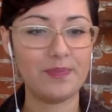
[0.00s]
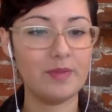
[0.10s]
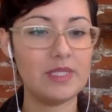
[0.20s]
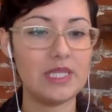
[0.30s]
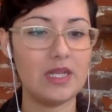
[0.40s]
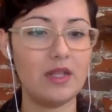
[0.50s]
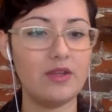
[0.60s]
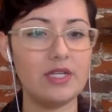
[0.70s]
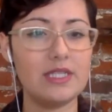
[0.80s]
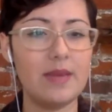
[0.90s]
Let me see another
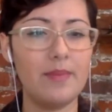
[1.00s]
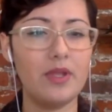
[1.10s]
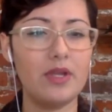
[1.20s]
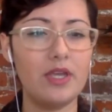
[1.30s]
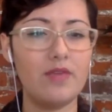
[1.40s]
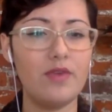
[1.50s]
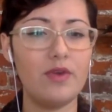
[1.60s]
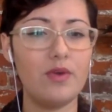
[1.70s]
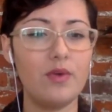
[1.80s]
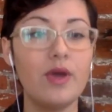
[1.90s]
example I'll give
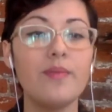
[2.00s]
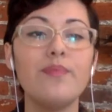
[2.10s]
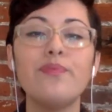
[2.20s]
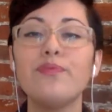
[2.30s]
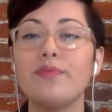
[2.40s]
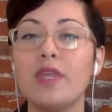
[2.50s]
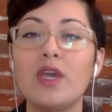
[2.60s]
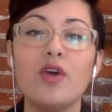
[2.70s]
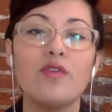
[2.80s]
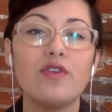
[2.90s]
you. For
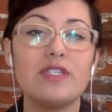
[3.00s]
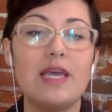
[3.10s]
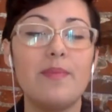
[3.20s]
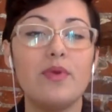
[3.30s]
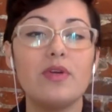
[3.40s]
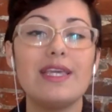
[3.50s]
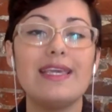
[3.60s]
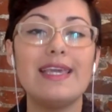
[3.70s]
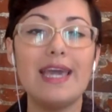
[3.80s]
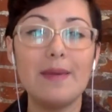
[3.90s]
example,
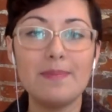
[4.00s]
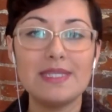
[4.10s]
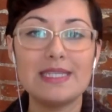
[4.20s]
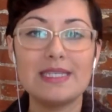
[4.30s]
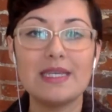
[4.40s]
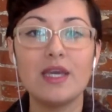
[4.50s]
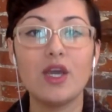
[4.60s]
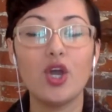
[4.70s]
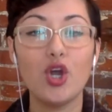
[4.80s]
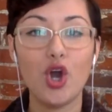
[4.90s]
kept
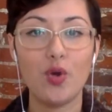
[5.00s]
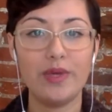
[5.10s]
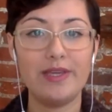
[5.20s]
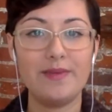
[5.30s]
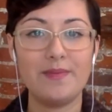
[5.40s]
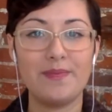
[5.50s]
going.